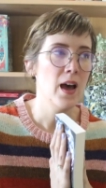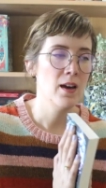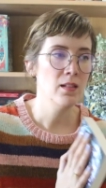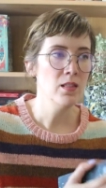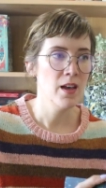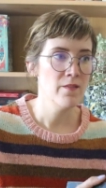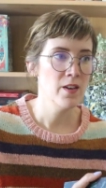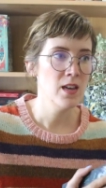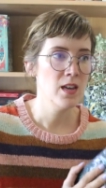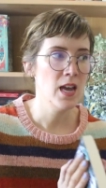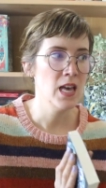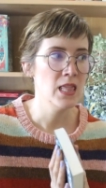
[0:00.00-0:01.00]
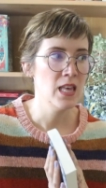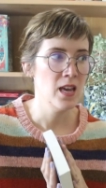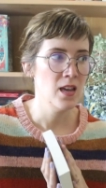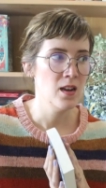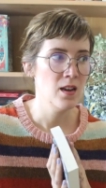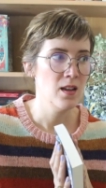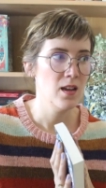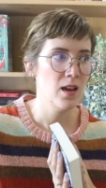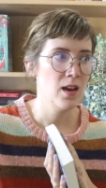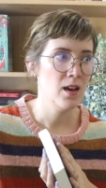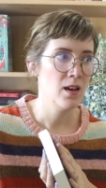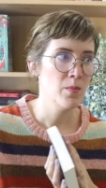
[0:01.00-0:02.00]
I love it. And then
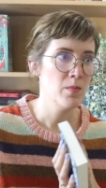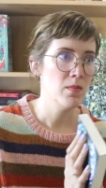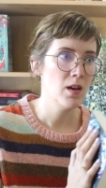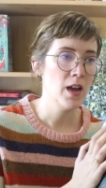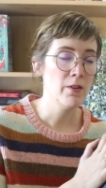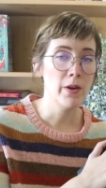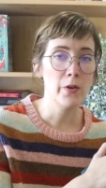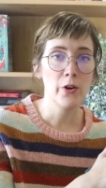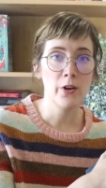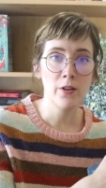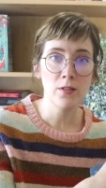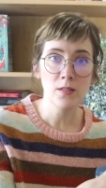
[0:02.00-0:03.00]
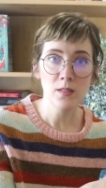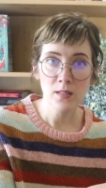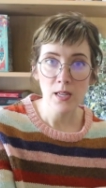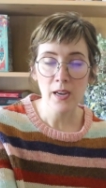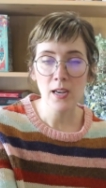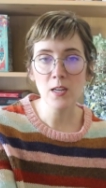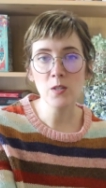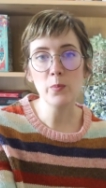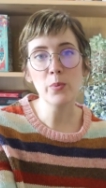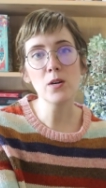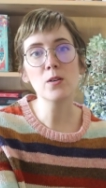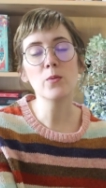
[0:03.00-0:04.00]
I read her
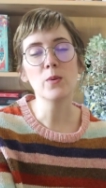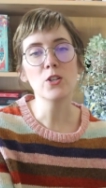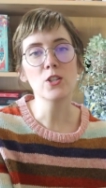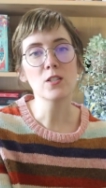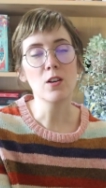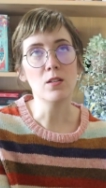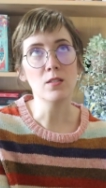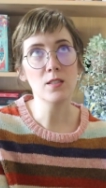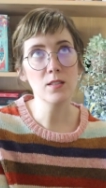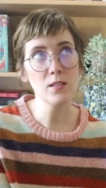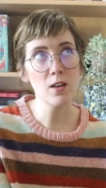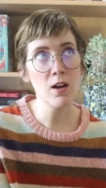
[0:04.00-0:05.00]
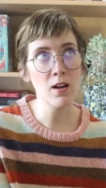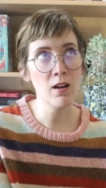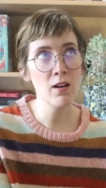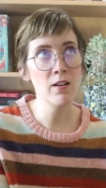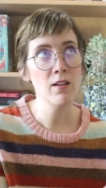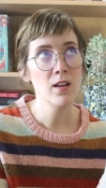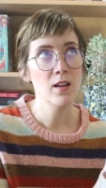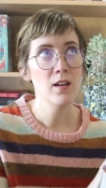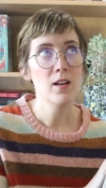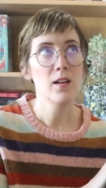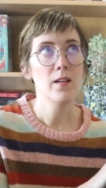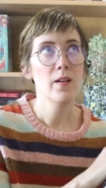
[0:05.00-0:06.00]
second book, which is called Scarred.
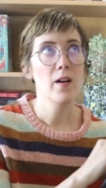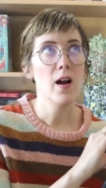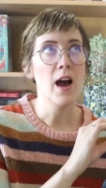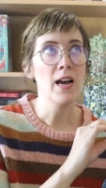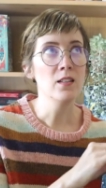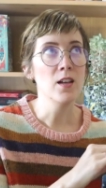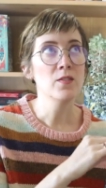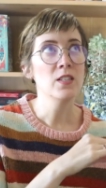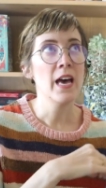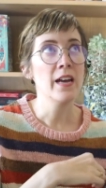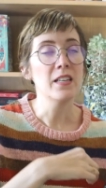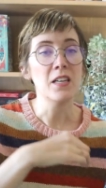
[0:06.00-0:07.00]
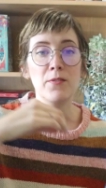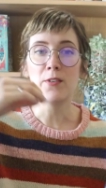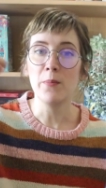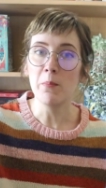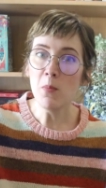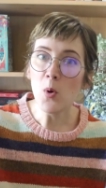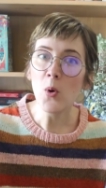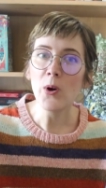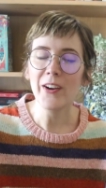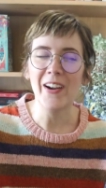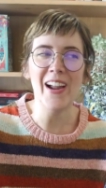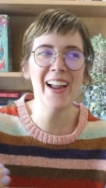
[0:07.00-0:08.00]
I loved that even
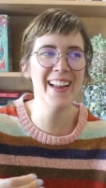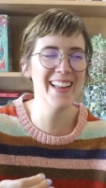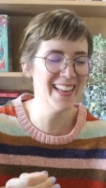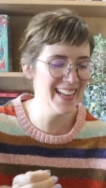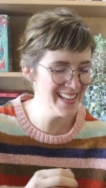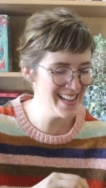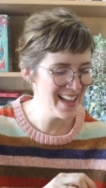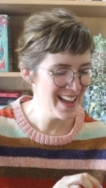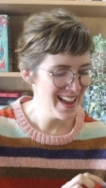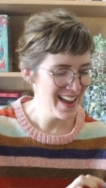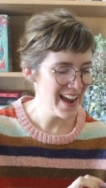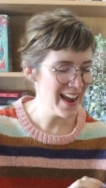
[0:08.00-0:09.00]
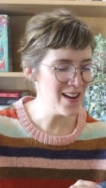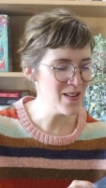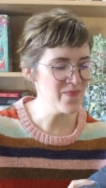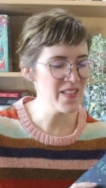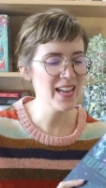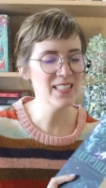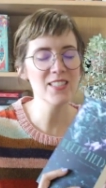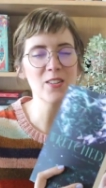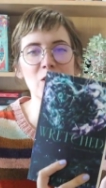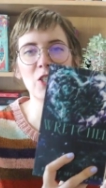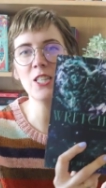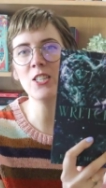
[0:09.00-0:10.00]
more. And
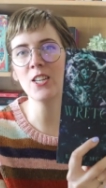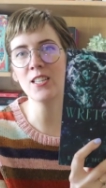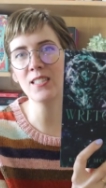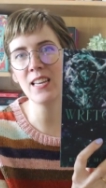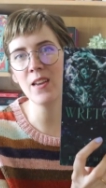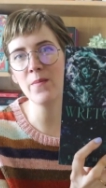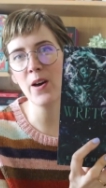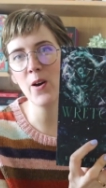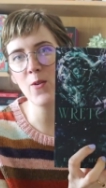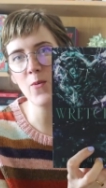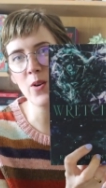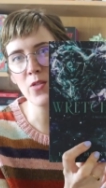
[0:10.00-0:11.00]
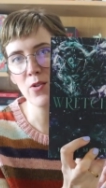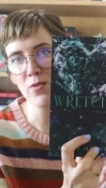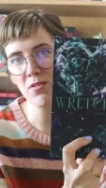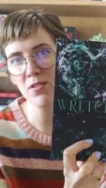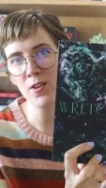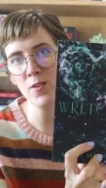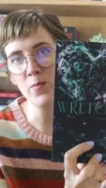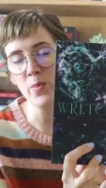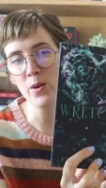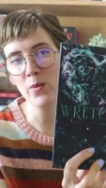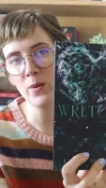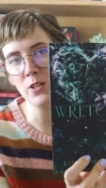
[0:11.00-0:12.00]
so she just came out with her third
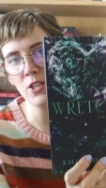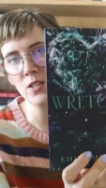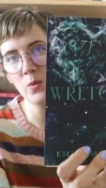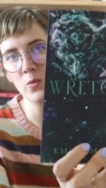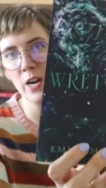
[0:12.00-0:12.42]
book, which is